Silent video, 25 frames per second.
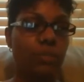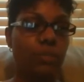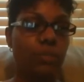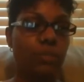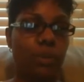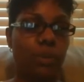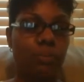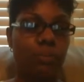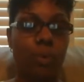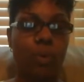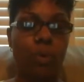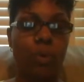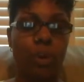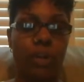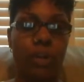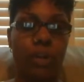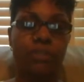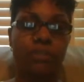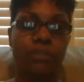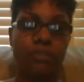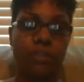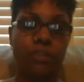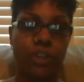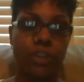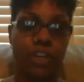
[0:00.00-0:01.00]
report
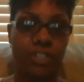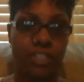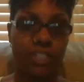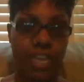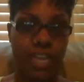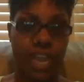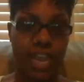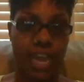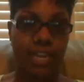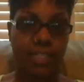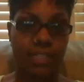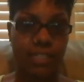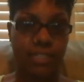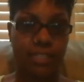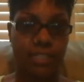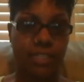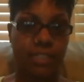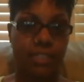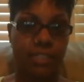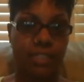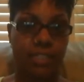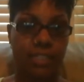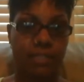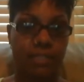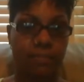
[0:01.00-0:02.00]
for your
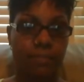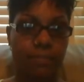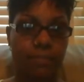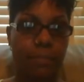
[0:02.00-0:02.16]
taxes.